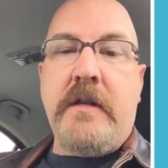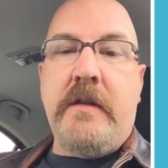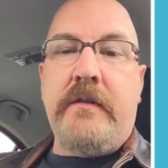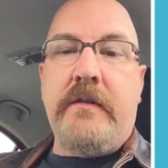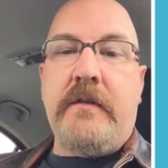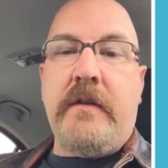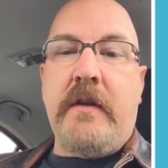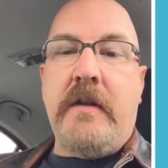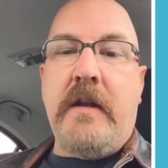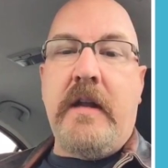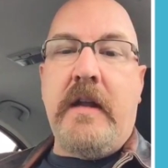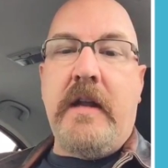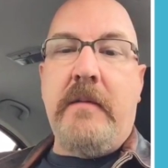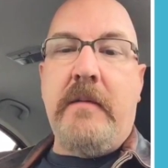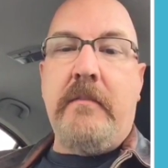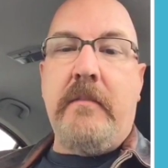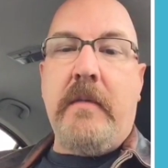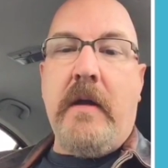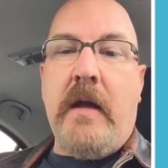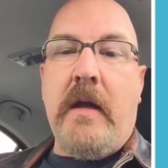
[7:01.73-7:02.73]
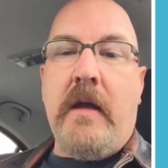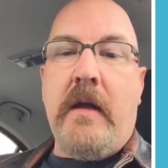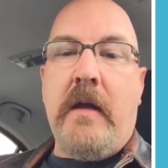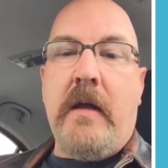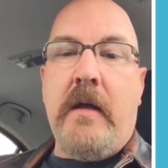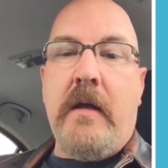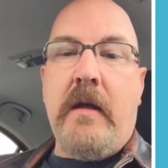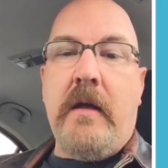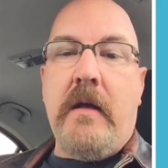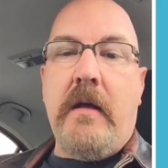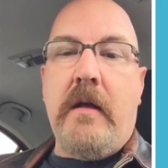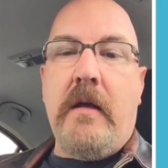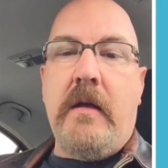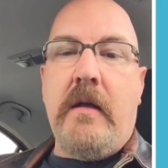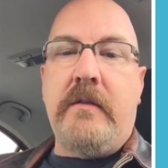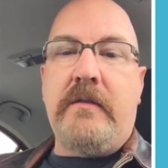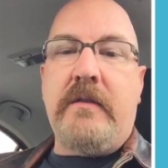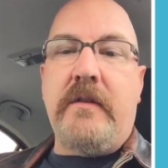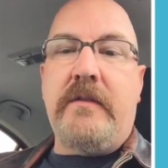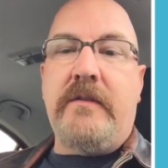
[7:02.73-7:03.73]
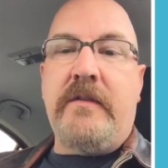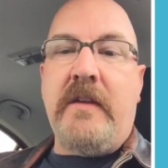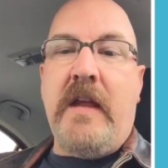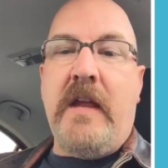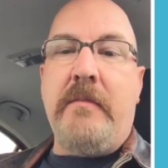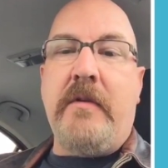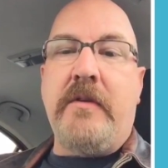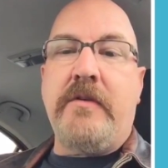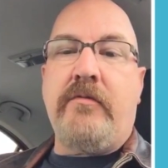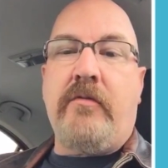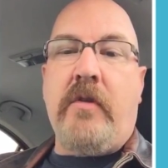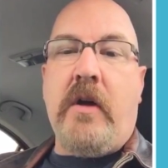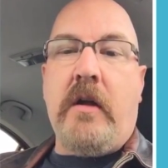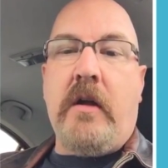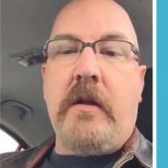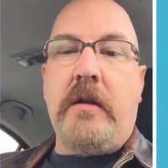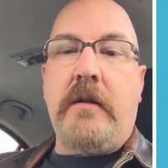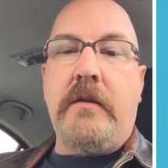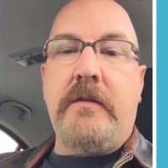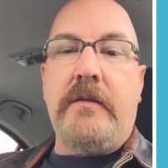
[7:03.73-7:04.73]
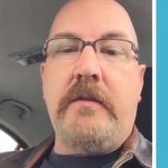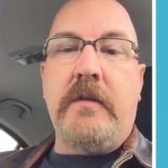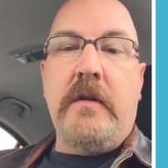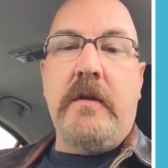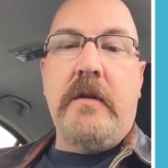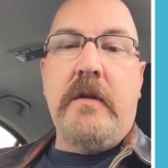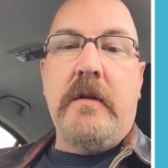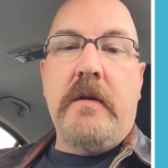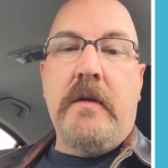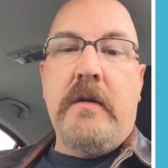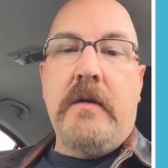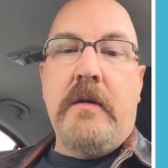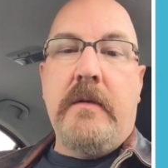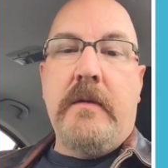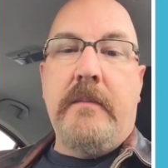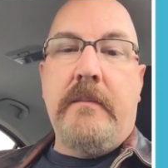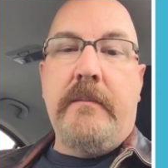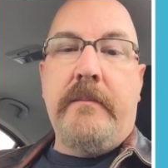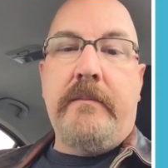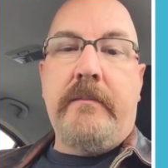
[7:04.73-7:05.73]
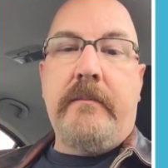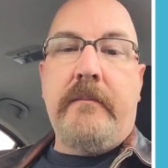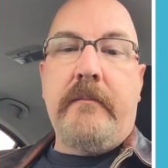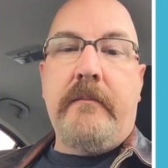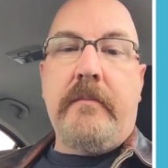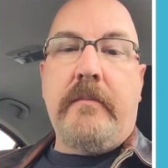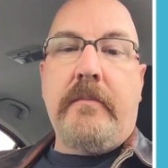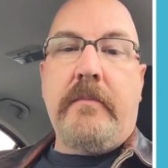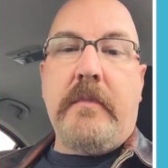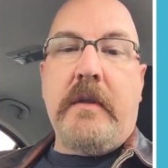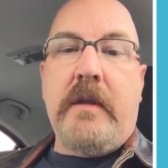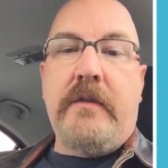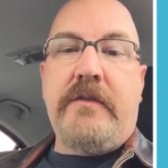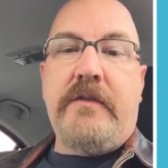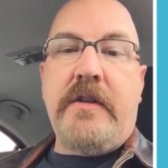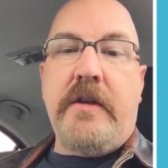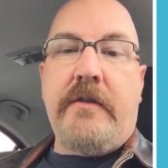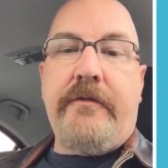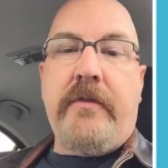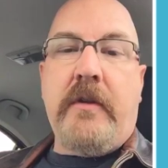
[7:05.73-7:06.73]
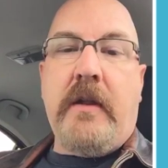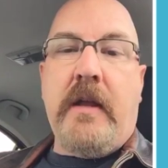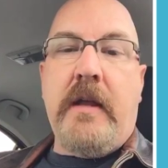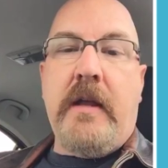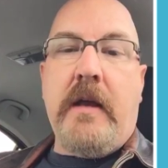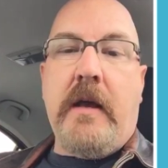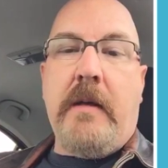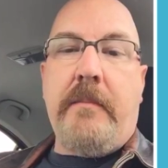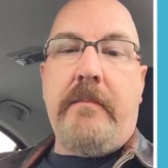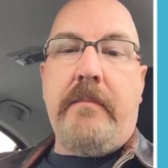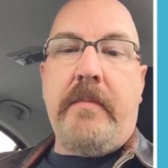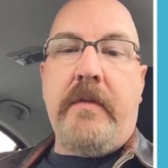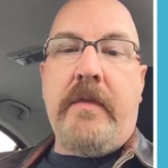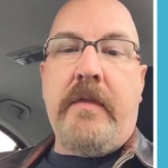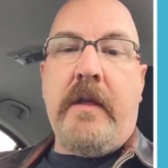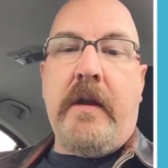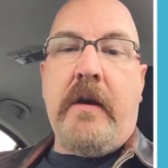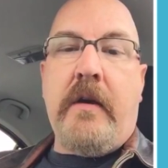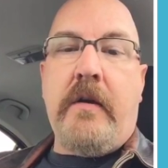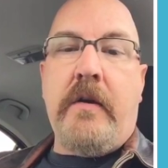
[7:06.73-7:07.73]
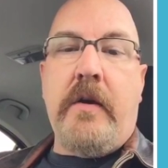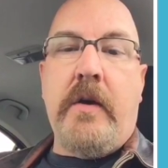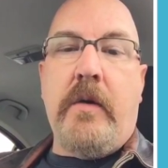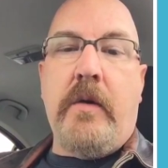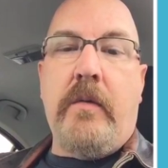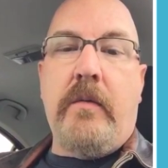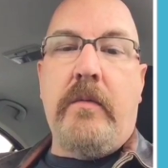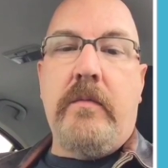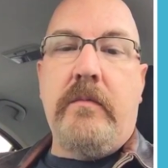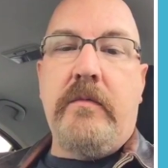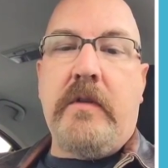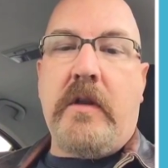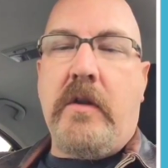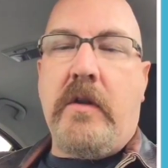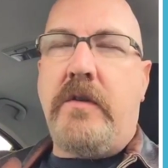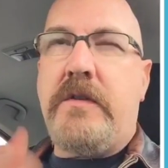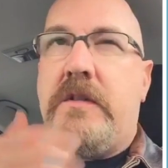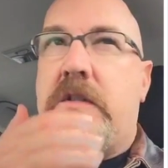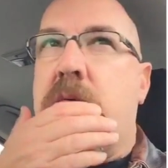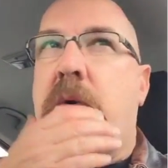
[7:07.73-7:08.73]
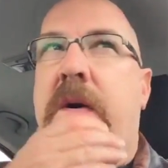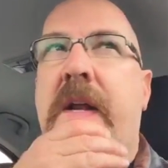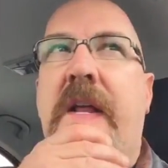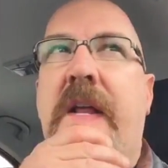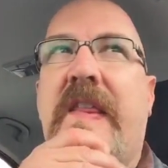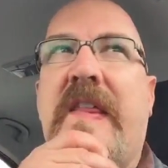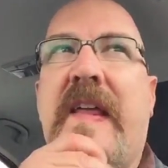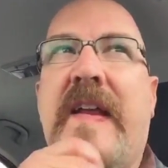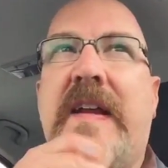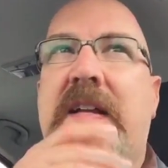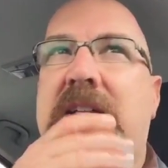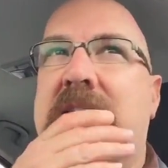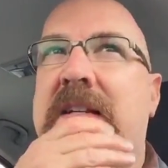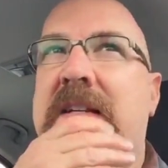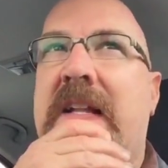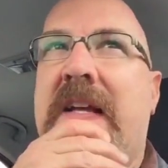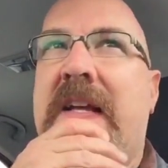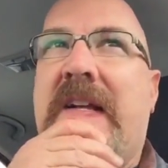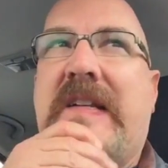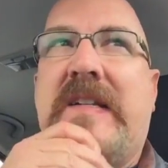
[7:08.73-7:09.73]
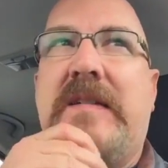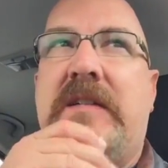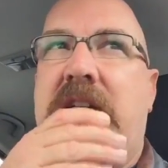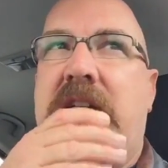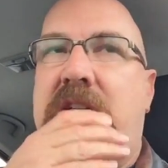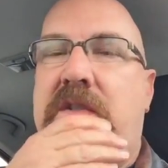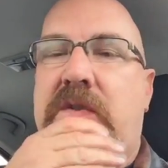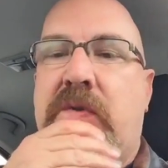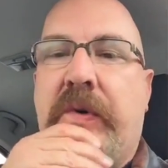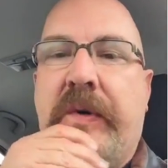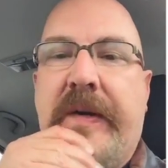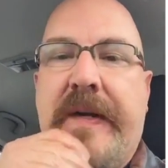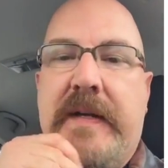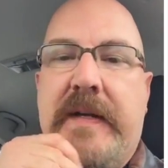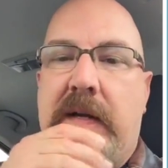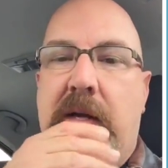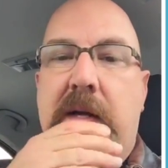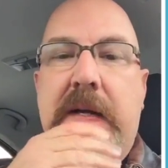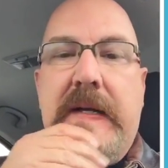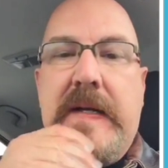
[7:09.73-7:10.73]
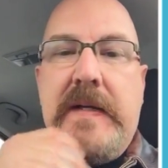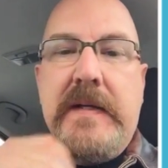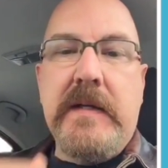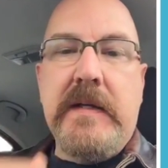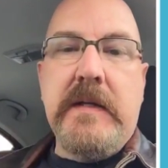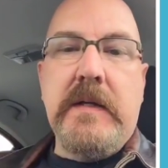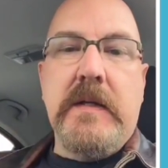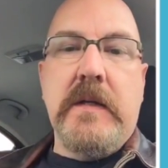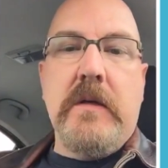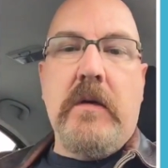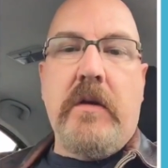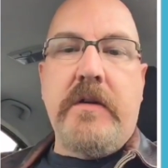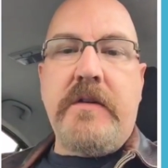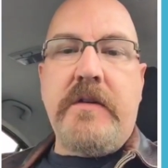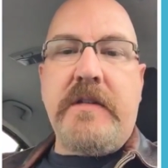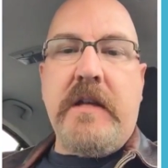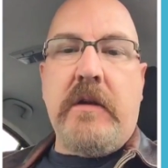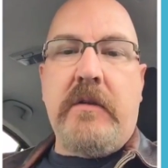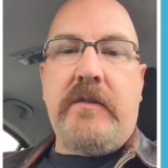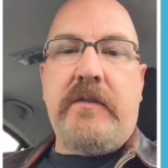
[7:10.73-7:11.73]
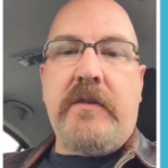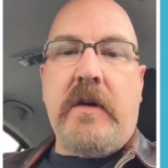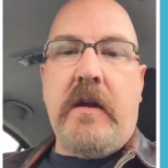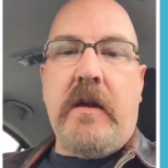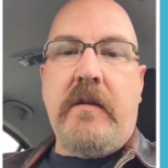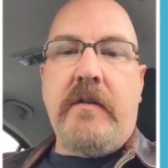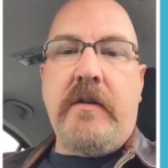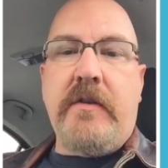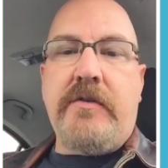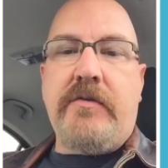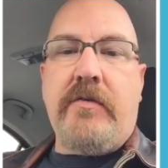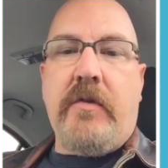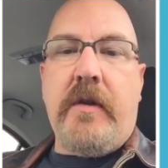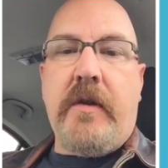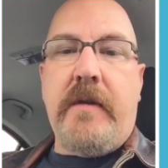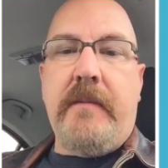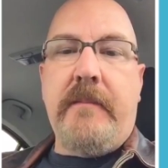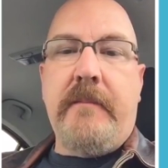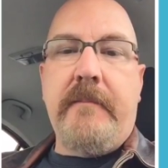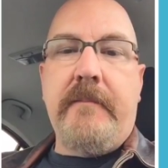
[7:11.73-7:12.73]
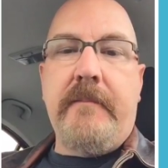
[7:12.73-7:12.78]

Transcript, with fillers: is the name uh, is the same as Rally's. Is Chick fil A up there? No. The closest one I think is in like Detroit or just outside of Detroit.